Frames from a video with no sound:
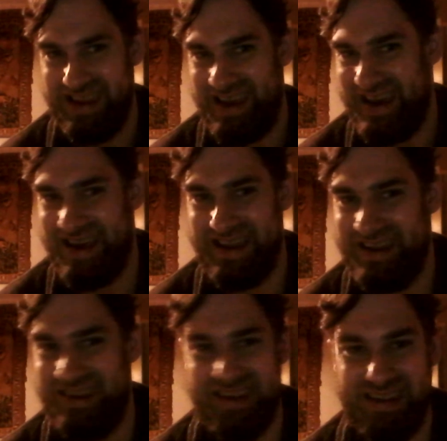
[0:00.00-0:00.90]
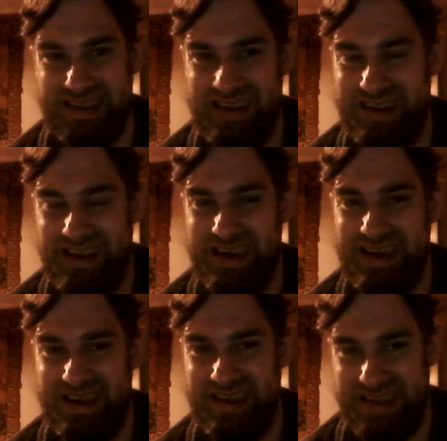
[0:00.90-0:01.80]
And
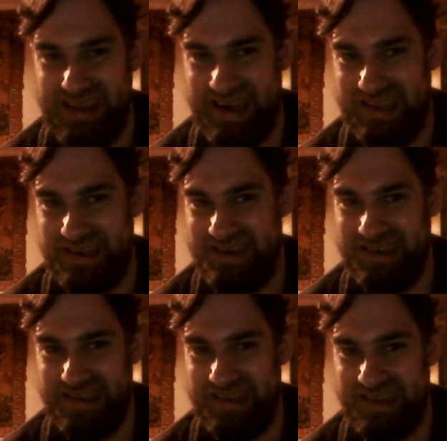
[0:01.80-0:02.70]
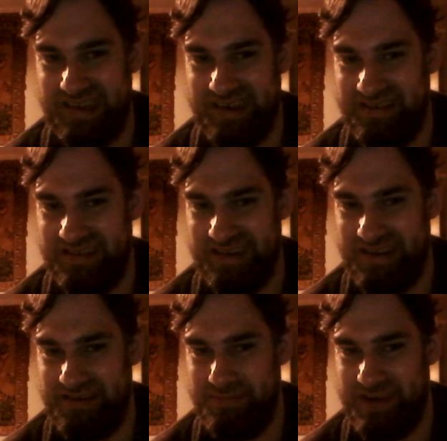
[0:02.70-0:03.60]
yeah, that's just so
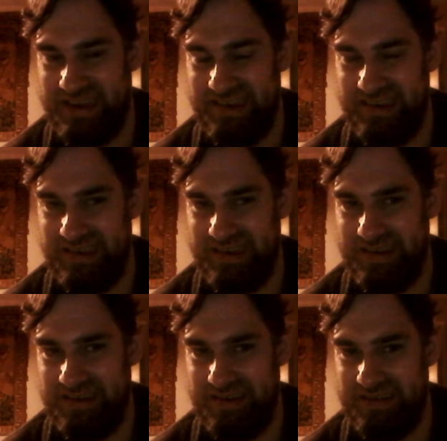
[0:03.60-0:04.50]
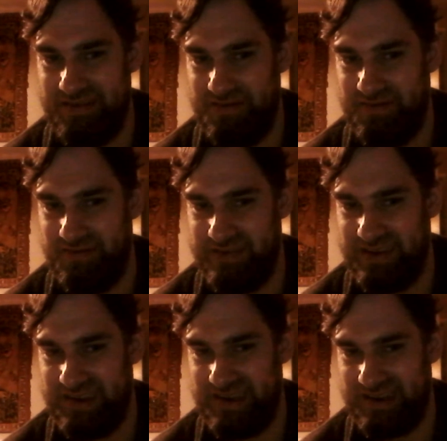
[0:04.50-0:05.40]
meta to a
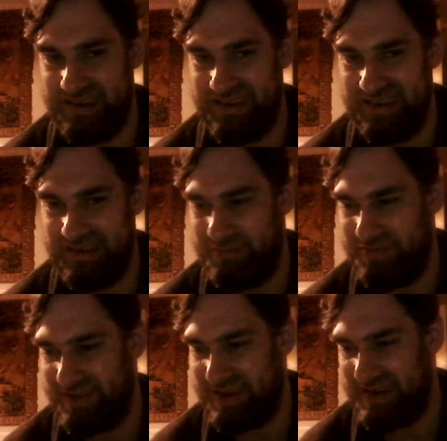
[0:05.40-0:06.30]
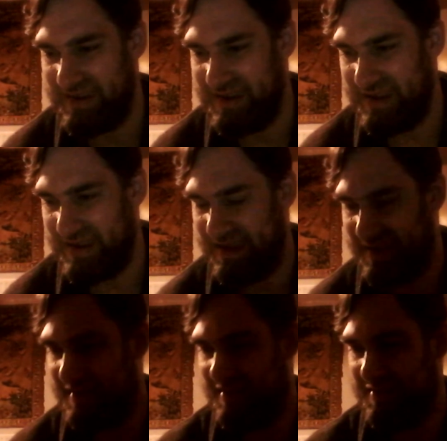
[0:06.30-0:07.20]
ridiculous point.
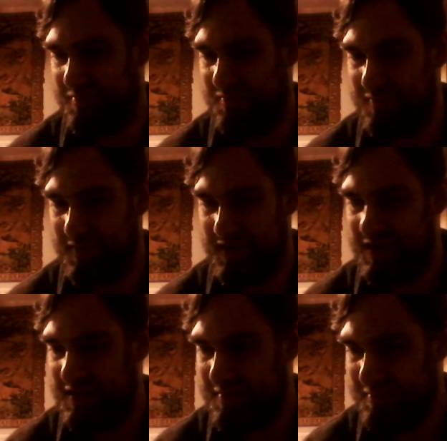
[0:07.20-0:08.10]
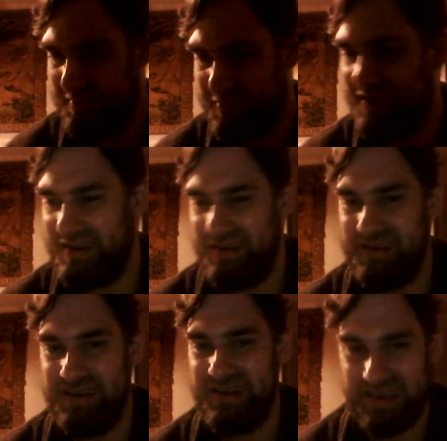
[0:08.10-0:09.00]
But
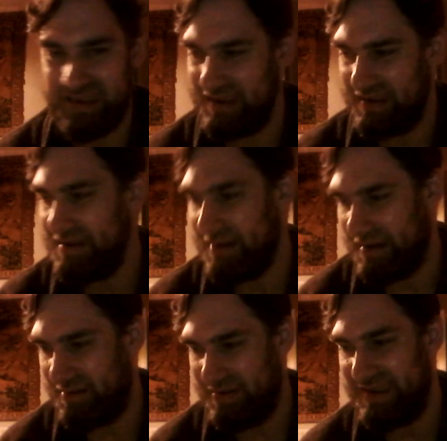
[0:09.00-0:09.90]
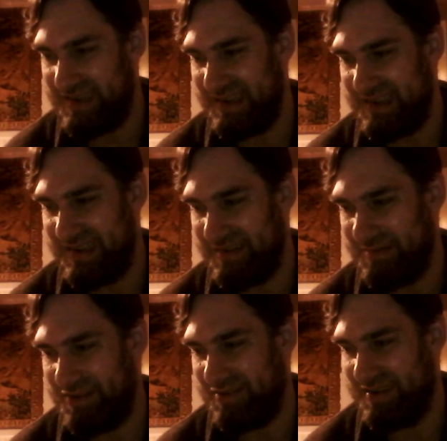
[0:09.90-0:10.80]
it's, it's,
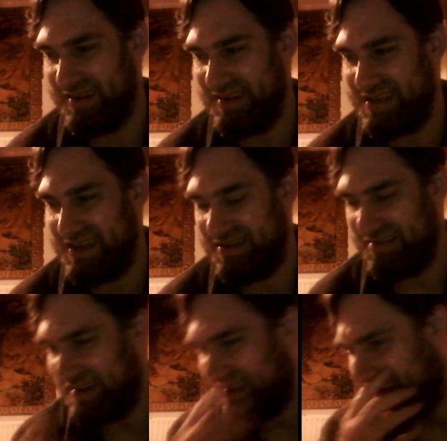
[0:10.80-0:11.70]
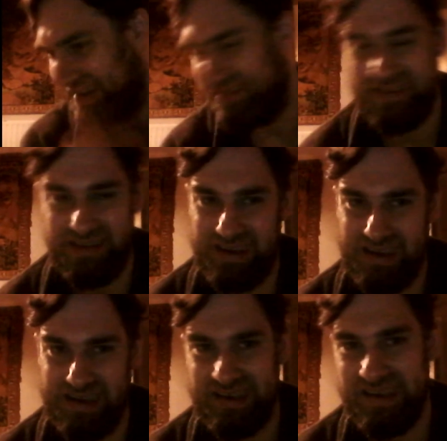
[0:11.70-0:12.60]
I'm not going to shit on it
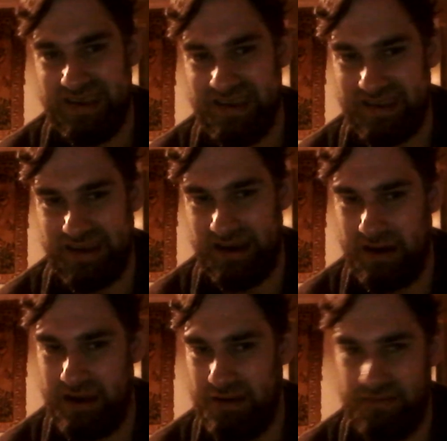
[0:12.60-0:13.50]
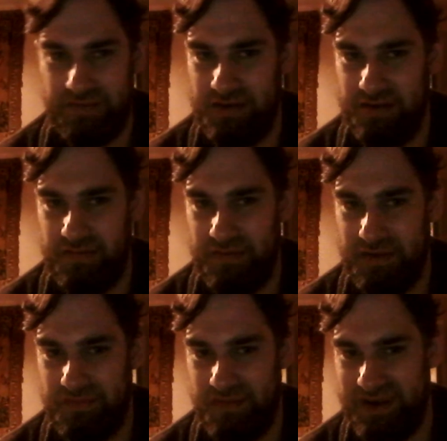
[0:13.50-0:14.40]
totally. It's kind of
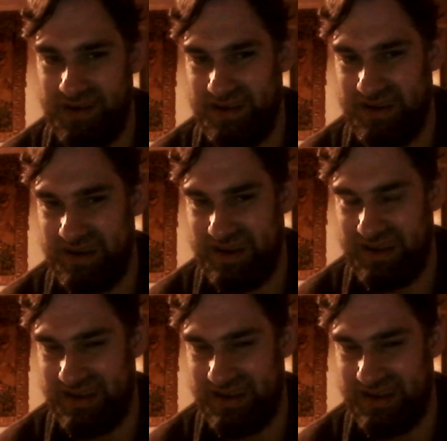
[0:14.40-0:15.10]
goofy fun.